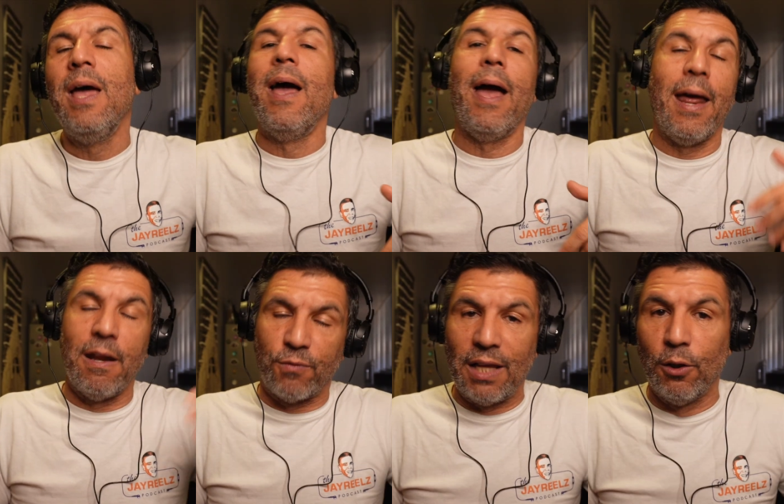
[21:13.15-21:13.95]
And
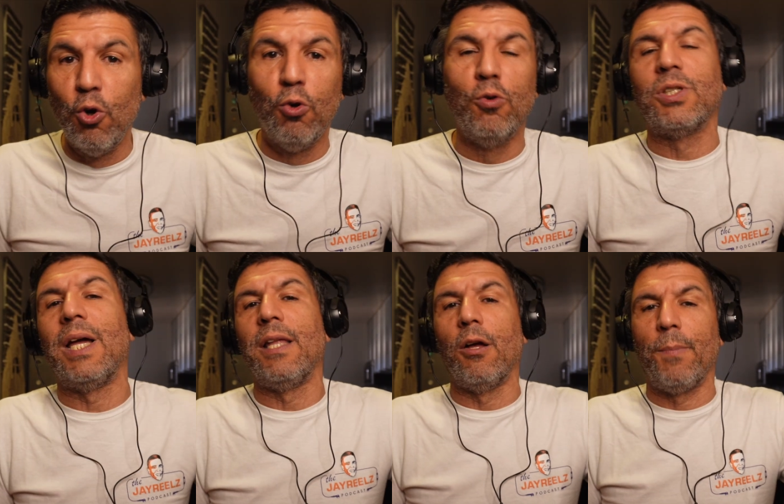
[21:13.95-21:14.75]
if they lose,
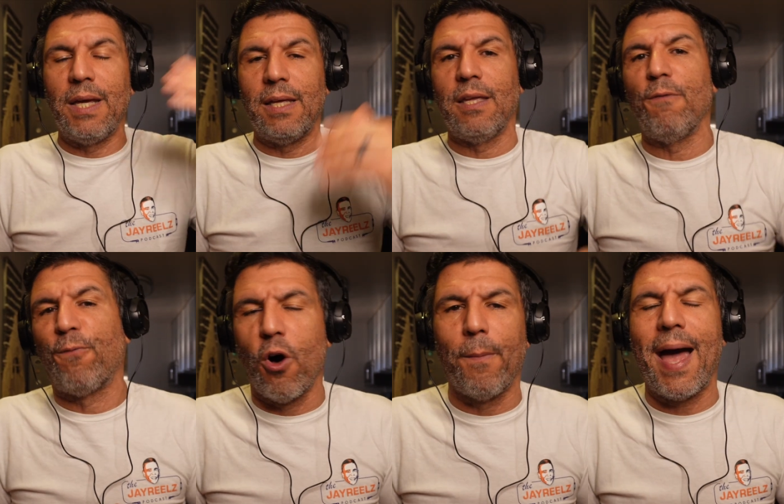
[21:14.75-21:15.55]
then they'll be the
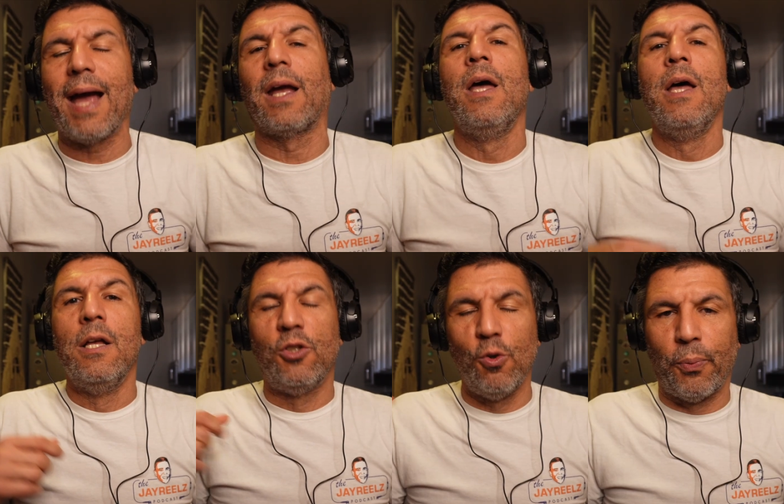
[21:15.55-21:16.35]
fallback
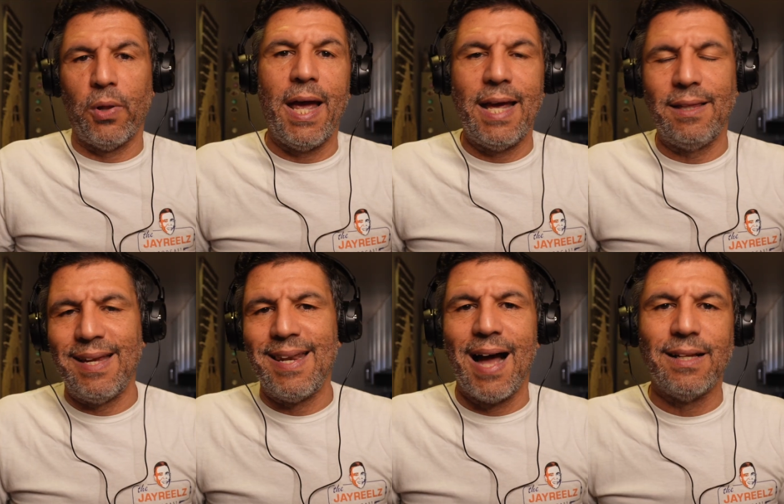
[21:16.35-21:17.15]
to play
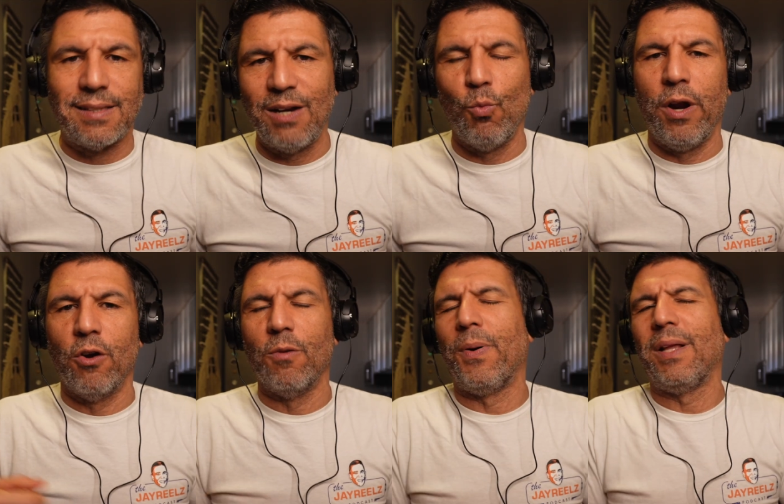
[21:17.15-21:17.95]
the 9-10
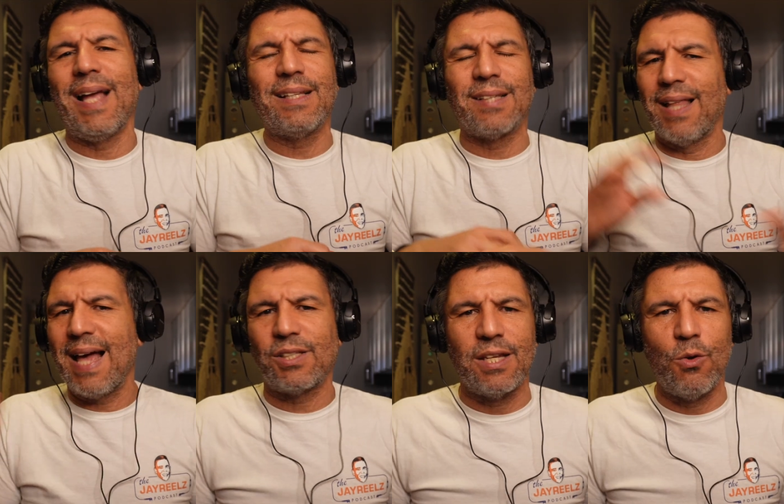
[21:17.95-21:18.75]
winner. But that's the
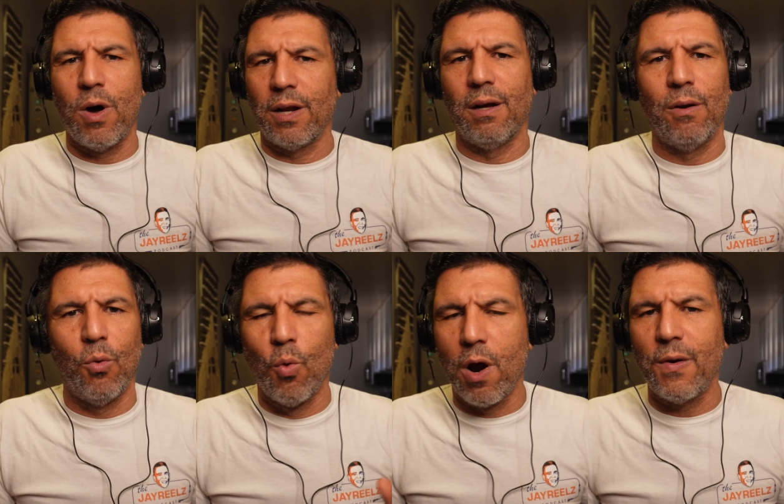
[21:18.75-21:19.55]
last thing you want
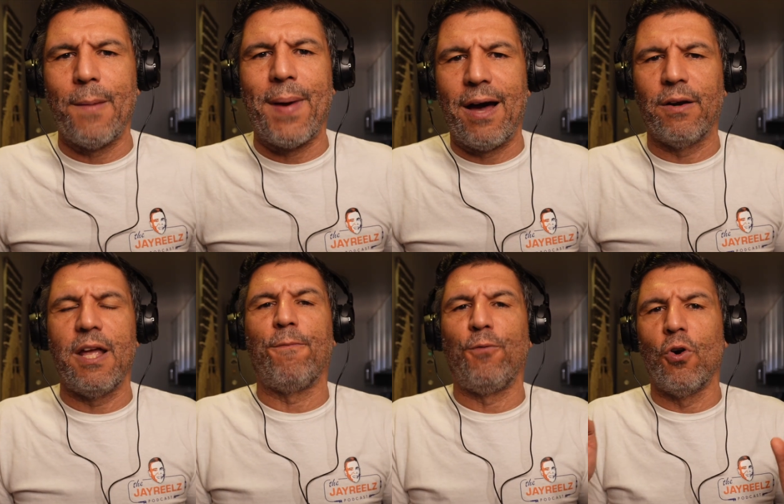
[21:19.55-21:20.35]
to worry about
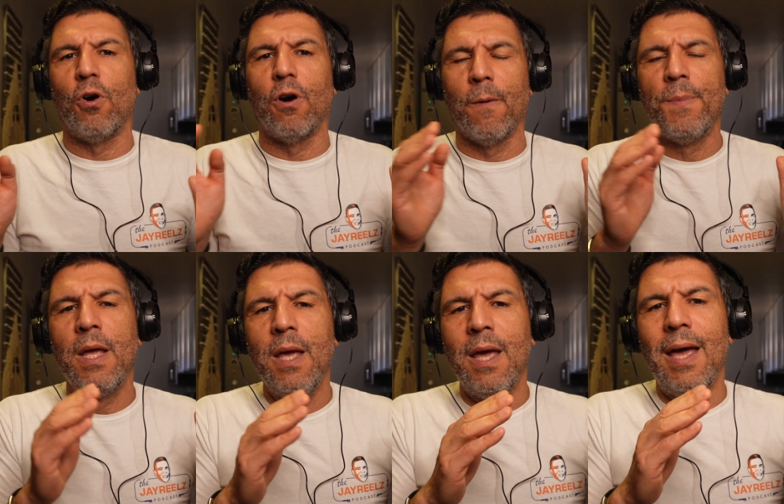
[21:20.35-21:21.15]
if you're
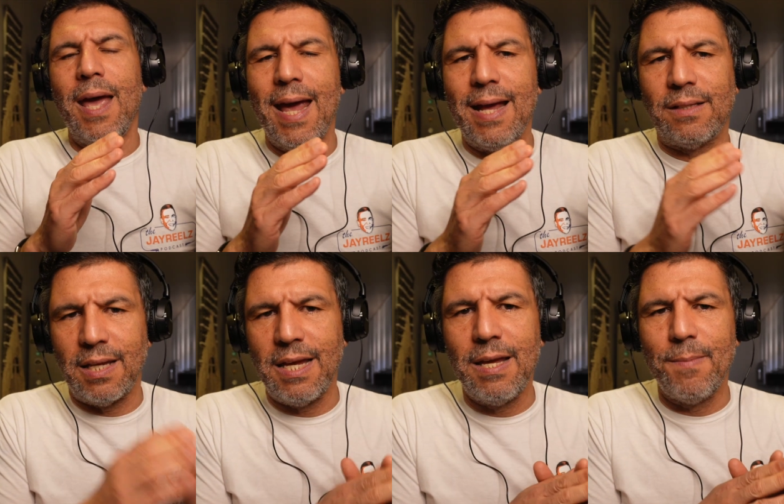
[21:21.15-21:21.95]
a
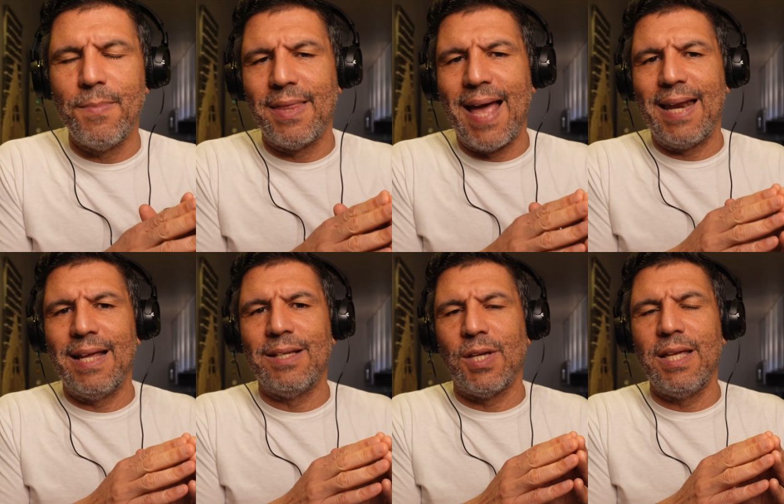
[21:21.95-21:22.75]
team that
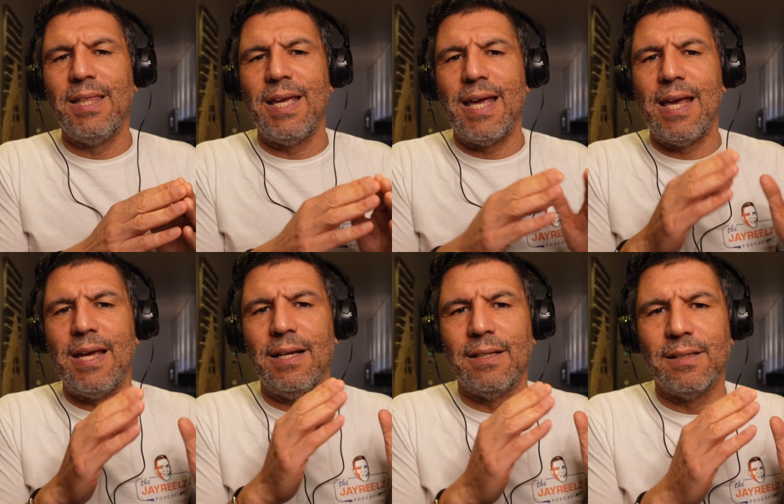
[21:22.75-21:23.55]
is in
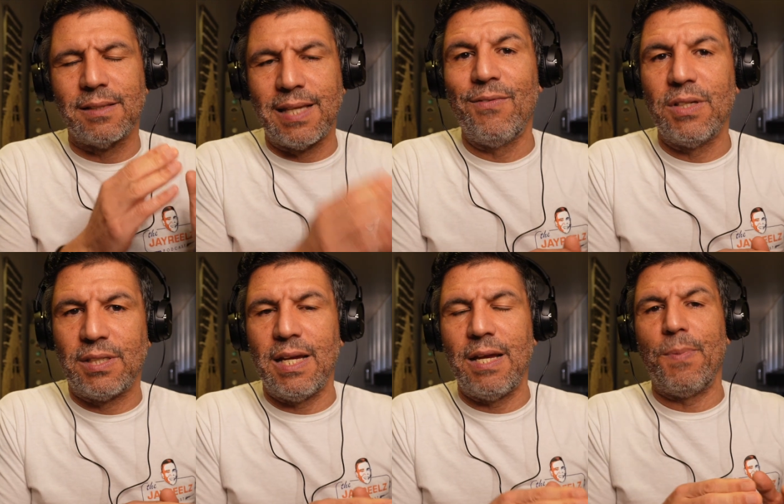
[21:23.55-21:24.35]
the 7th
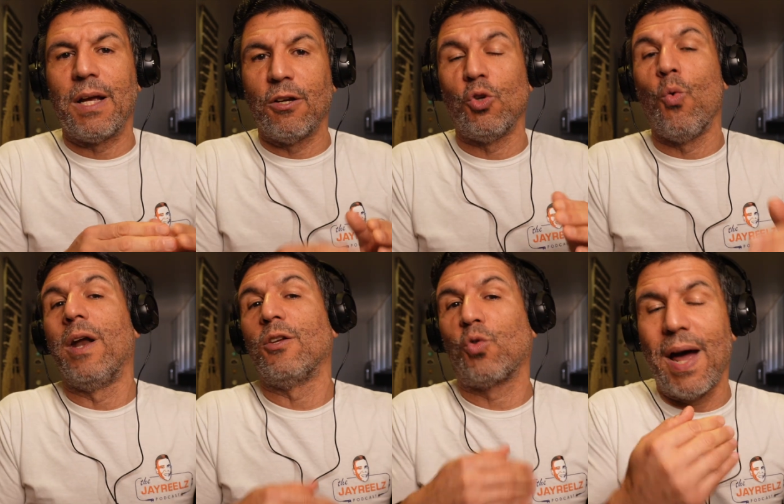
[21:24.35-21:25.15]
seed, because you
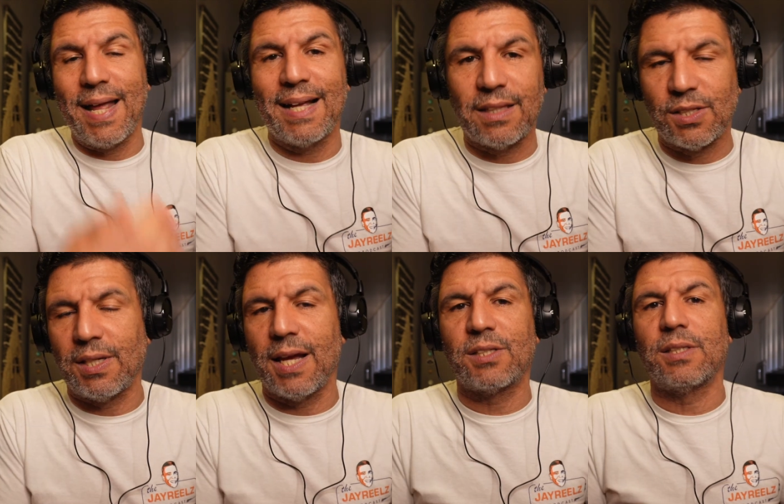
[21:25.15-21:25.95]
want to try to get the
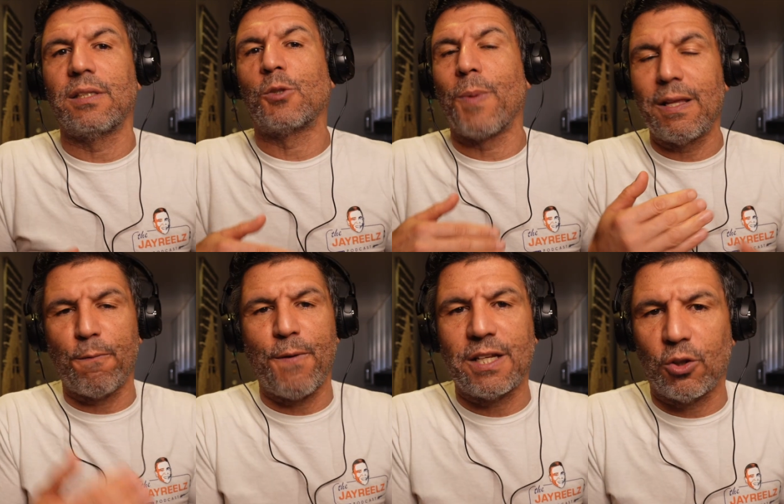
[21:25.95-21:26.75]
6th, despite the
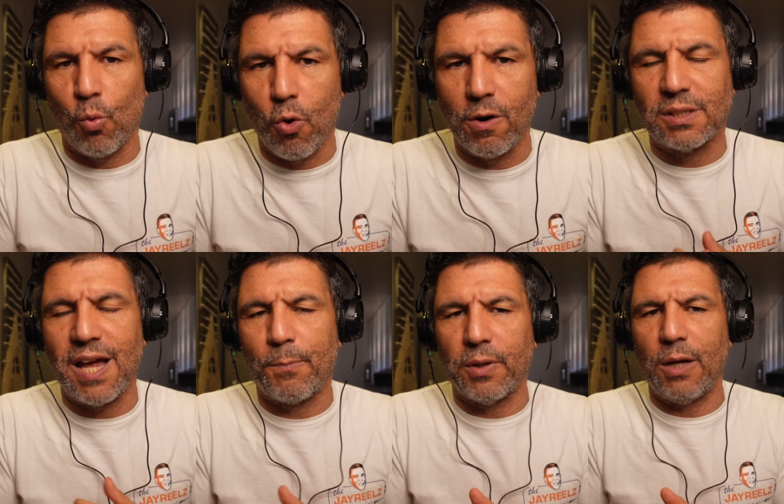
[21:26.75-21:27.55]
fact that the Warriors
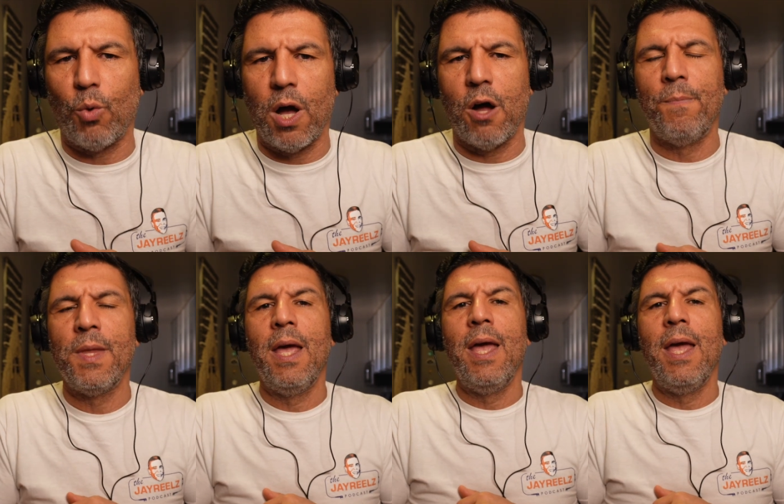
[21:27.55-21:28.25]
have played well.